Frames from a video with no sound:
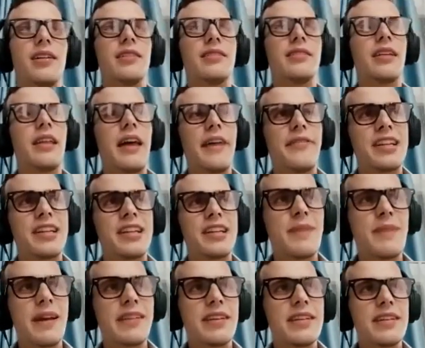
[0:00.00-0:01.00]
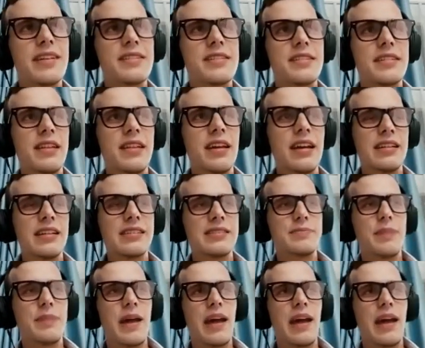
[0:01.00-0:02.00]
yeah, the life expectancy like
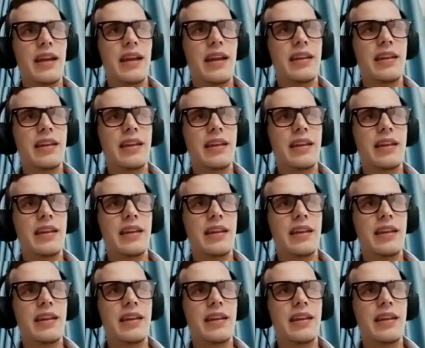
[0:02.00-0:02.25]
back